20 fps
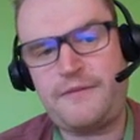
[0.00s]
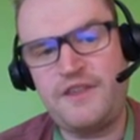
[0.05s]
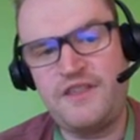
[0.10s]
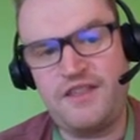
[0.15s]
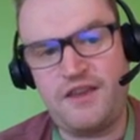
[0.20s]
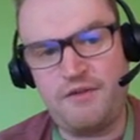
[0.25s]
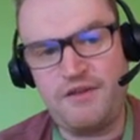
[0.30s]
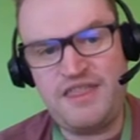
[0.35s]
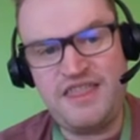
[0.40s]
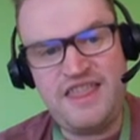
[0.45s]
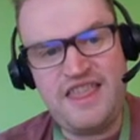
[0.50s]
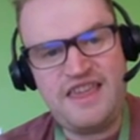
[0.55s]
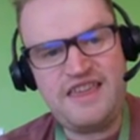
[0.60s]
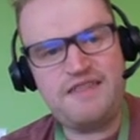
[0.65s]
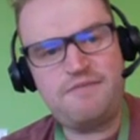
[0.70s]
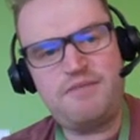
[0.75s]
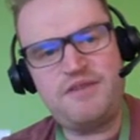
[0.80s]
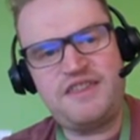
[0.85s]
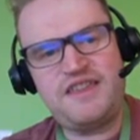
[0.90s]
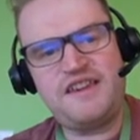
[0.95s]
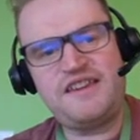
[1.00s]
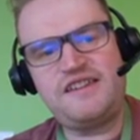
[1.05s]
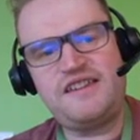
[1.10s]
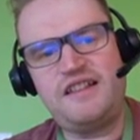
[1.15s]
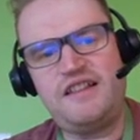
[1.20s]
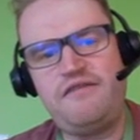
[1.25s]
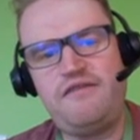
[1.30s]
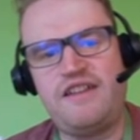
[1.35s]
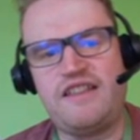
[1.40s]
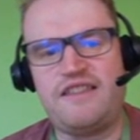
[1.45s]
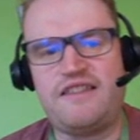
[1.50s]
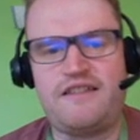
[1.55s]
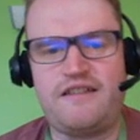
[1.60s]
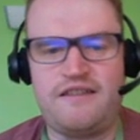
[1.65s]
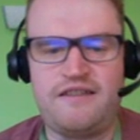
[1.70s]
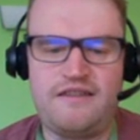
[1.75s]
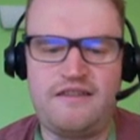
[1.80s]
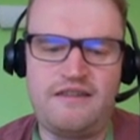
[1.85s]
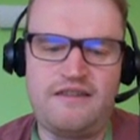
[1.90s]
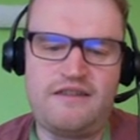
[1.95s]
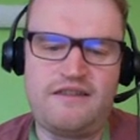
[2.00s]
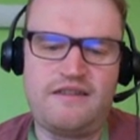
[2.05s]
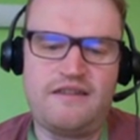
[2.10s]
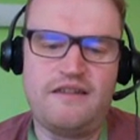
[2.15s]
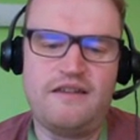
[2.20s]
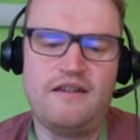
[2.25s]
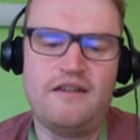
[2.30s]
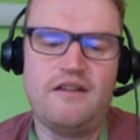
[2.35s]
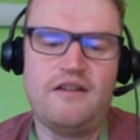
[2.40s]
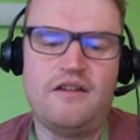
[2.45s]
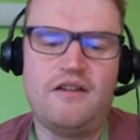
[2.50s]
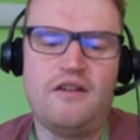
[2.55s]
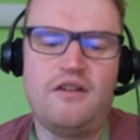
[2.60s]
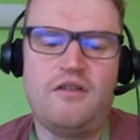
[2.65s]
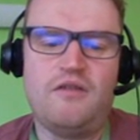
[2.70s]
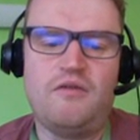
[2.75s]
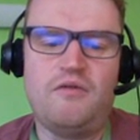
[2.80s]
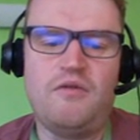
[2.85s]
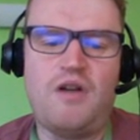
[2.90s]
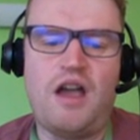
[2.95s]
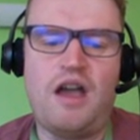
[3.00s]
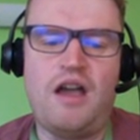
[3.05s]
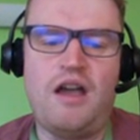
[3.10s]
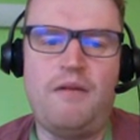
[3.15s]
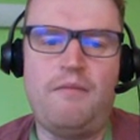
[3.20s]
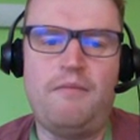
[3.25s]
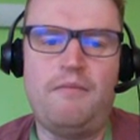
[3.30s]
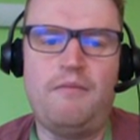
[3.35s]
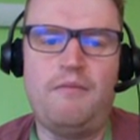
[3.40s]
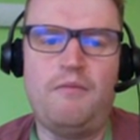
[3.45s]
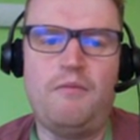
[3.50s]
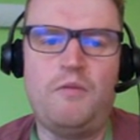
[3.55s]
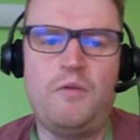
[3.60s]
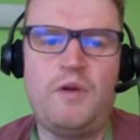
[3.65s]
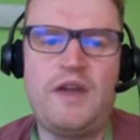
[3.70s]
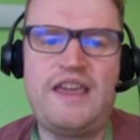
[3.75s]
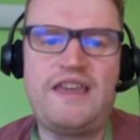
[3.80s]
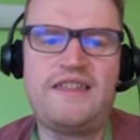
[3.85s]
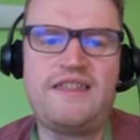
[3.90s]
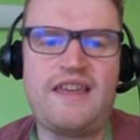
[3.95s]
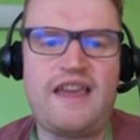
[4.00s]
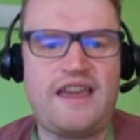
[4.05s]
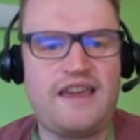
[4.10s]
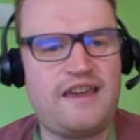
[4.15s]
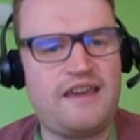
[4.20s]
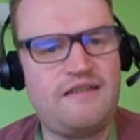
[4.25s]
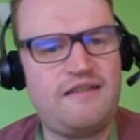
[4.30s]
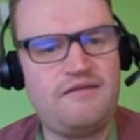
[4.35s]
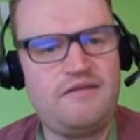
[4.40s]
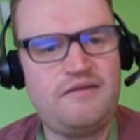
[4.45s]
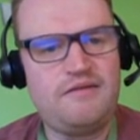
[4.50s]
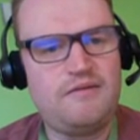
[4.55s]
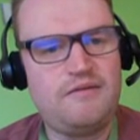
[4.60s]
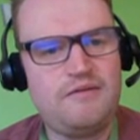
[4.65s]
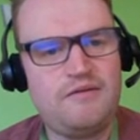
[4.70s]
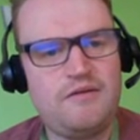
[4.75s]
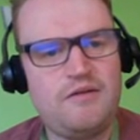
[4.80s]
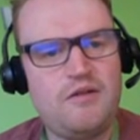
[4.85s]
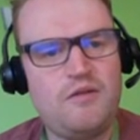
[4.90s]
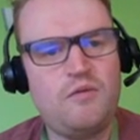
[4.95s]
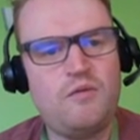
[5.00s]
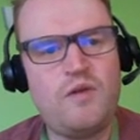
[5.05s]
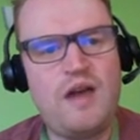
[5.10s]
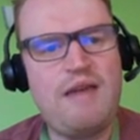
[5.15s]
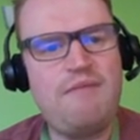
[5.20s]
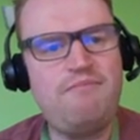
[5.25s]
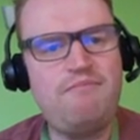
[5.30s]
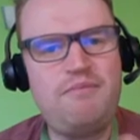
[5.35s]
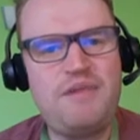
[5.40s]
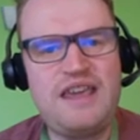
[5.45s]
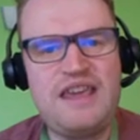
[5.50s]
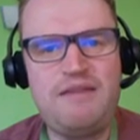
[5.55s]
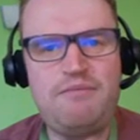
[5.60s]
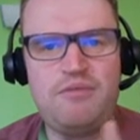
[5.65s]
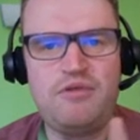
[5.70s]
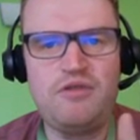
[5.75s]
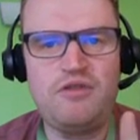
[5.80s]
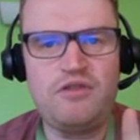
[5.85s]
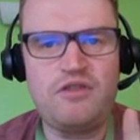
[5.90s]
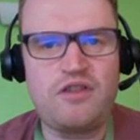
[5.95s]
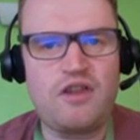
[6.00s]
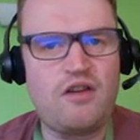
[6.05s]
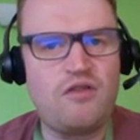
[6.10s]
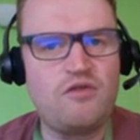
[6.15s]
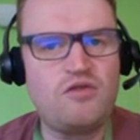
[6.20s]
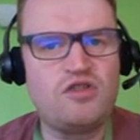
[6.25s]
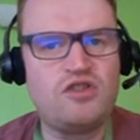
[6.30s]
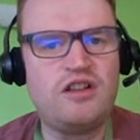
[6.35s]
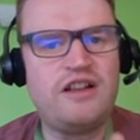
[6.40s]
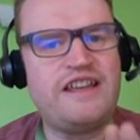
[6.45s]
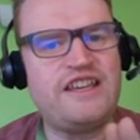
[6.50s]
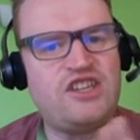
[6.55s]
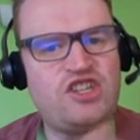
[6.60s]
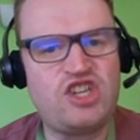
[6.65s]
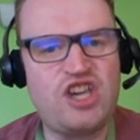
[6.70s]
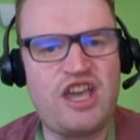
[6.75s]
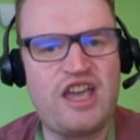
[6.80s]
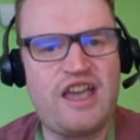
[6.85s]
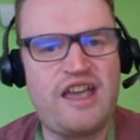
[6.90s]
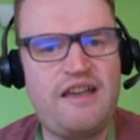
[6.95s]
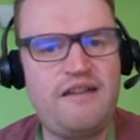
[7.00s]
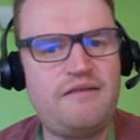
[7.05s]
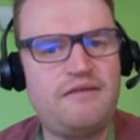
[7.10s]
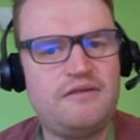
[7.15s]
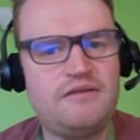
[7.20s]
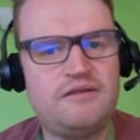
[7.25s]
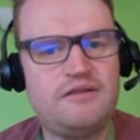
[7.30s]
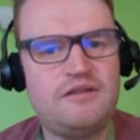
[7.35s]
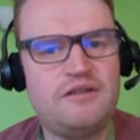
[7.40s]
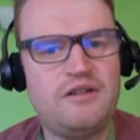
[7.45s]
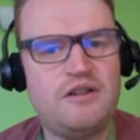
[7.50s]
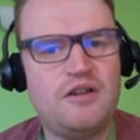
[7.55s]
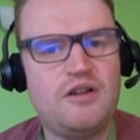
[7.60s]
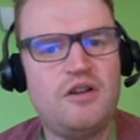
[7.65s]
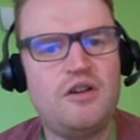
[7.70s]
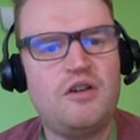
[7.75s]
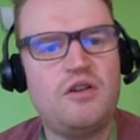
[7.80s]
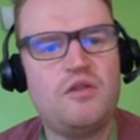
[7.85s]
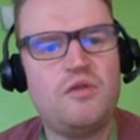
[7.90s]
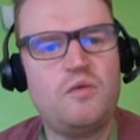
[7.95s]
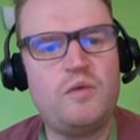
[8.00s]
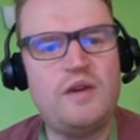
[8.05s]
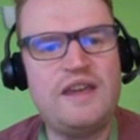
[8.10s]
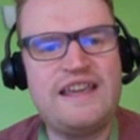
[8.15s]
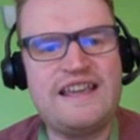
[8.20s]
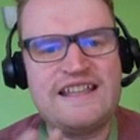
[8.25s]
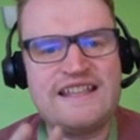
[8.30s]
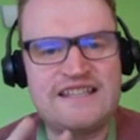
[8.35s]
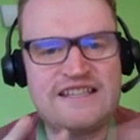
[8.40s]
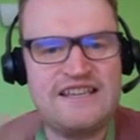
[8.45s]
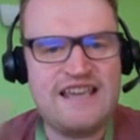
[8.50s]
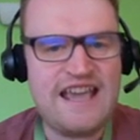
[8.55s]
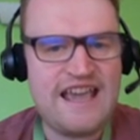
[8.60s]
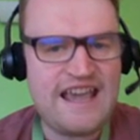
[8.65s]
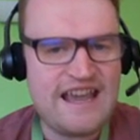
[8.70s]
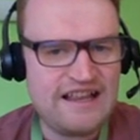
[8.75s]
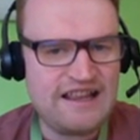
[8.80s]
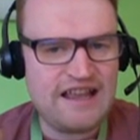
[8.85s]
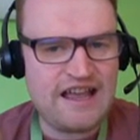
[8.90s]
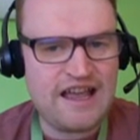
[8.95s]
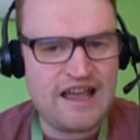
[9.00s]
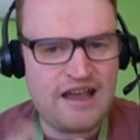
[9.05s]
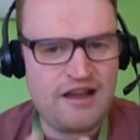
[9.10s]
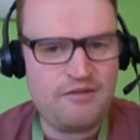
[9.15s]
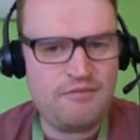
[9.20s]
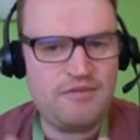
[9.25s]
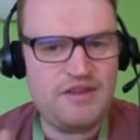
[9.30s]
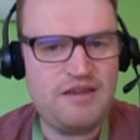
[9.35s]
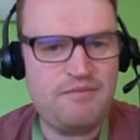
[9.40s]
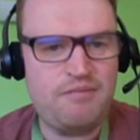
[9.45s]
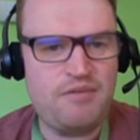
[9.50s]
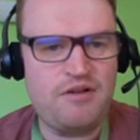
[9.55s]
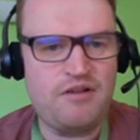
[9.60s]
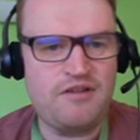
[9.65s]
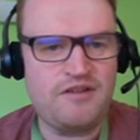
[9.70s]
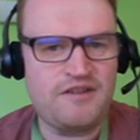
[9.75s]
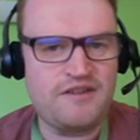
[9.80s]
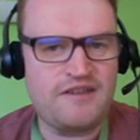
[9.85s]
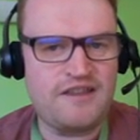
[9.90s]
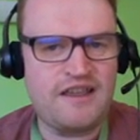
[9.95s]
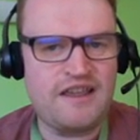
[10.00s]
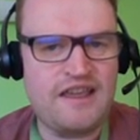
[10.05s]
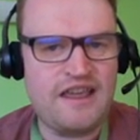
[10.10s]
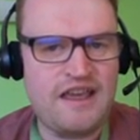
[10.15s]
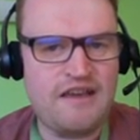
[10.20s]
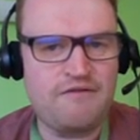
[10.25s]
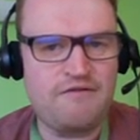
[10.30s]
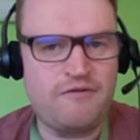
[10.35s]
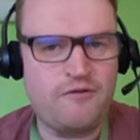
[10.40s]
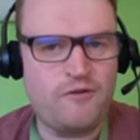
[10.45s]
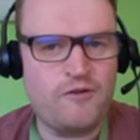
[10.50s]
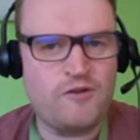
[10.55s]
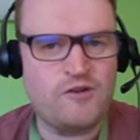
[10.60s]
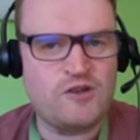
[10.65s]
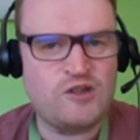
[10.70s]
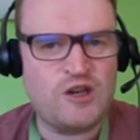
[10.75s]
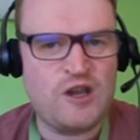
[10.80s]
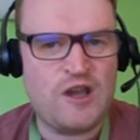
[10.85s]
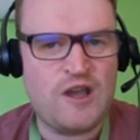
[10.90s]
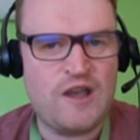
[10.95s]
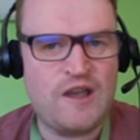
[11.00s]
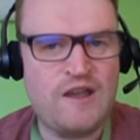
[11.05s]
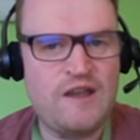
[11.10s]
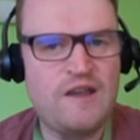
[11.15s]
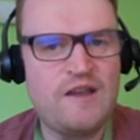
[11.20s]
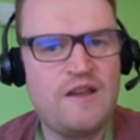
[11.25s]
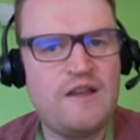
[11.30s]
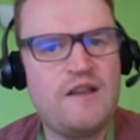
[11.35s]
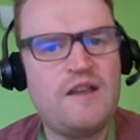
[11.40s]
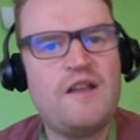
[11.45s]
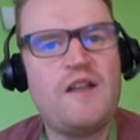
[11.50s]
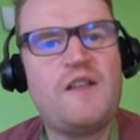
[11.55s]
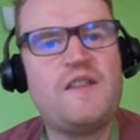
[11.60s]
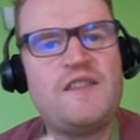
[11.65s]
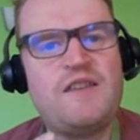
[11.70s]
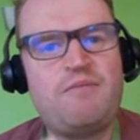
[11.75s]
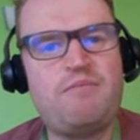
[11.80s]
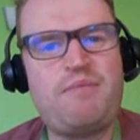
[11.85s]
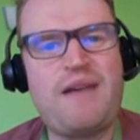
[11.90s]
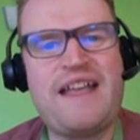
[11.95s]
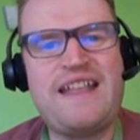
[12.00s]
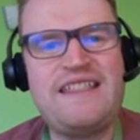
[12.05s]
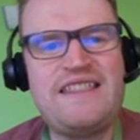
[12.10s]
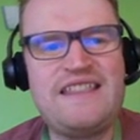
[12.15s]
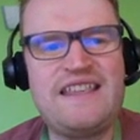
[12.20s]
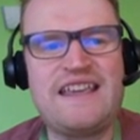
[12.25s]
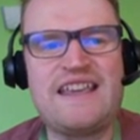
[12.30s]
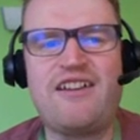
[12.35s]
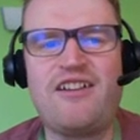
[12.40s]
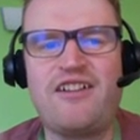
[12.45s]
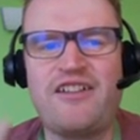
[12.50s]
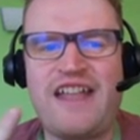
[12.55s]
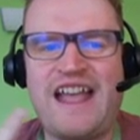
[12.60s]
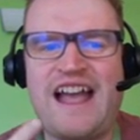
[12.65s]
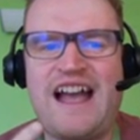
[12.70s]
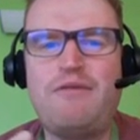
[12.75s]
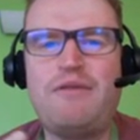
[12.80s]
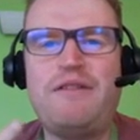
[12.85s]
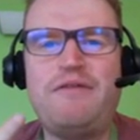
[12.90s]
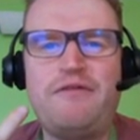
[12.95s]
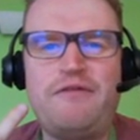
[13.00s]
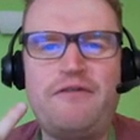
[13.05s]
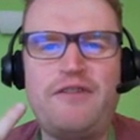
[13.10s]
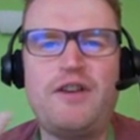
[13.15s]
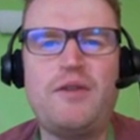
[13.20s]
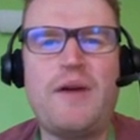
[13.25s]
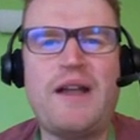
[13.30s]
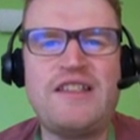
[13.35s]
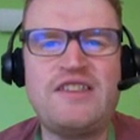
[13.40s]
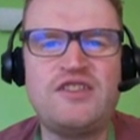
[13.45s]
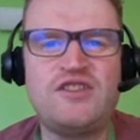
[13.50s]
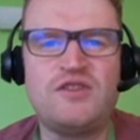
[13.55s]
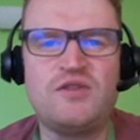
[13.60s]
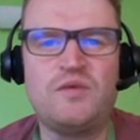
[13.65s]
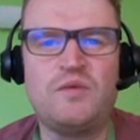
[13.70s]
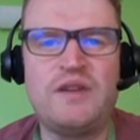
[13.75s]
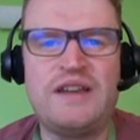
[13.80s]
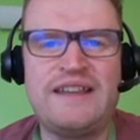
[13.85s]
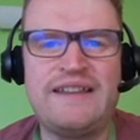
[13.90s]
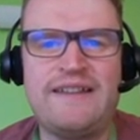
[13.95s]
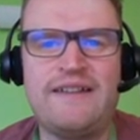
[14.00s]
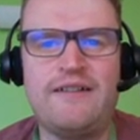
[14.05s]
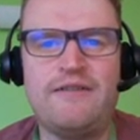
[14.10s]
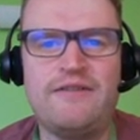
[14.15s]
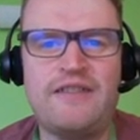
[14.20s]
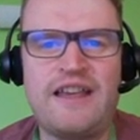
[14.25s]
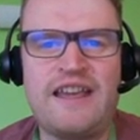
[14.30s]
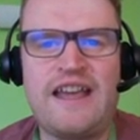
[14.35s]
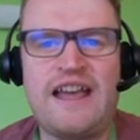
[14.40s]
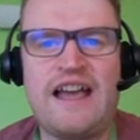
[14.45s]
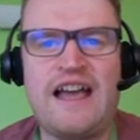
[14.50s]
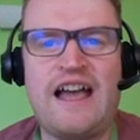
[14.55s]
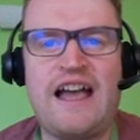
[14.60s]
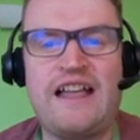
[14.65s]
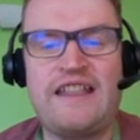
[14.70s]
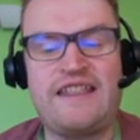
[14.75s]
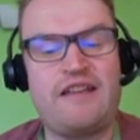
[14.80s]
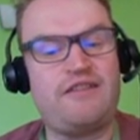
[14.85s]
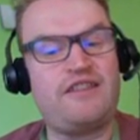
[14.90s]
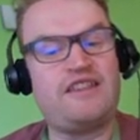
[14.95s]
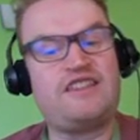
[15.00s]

So in this particular instance, we're saying when people socially share, we can tailor how many points they get for a share depending on how influential we know they are. Now,